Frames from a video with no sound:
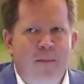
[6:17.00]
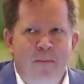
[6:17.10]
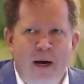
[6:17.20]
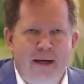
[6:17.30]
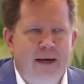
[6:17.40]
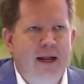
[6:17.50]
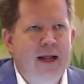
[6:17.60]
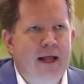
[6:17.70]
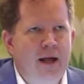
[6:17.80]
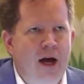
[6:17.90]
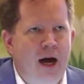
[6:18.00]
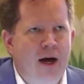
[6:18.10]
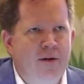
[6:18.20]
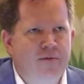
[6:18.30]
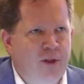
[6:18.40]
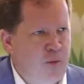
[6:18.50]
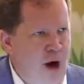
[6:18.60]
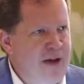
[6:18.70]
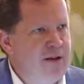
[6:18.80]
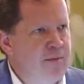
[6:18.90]
but for the
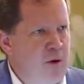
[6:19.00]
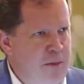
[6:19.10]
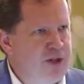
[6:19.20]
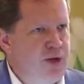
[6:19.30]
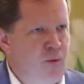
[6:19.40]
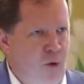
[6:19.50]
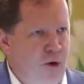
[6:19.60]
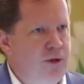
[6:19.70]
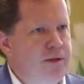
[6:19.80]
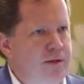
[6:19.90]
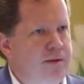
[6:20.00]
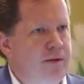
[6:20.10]
private permission world